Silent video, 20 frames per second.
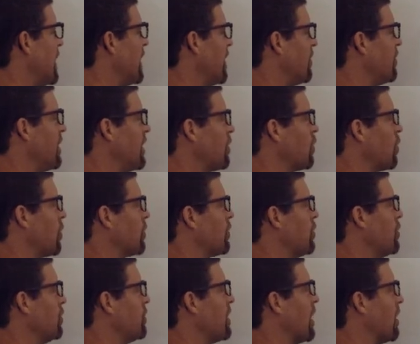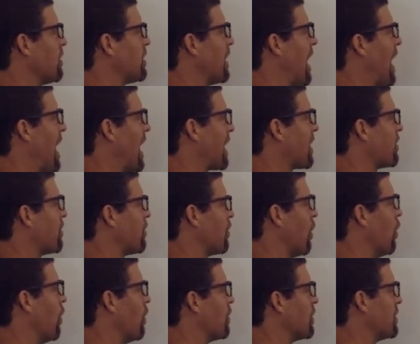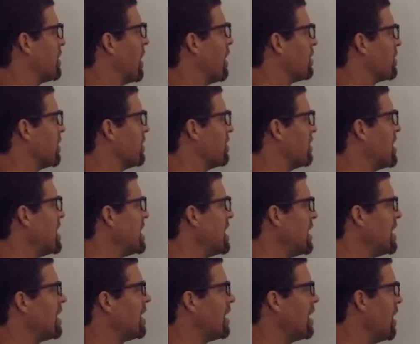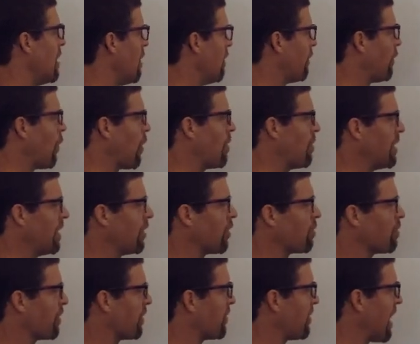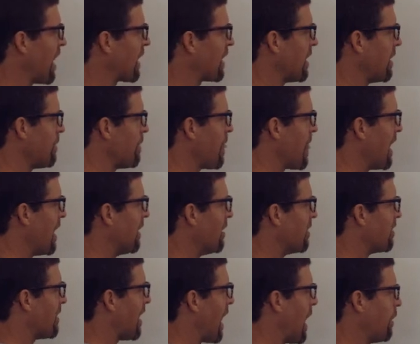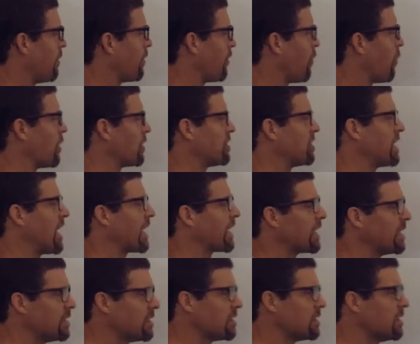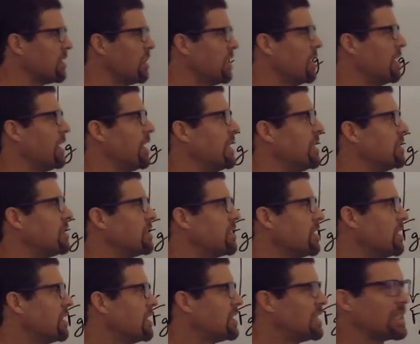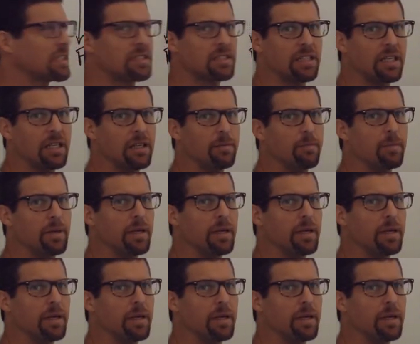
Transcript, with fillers: is equal to delta x over delta t. 4 meters per second times 4 seconds is 16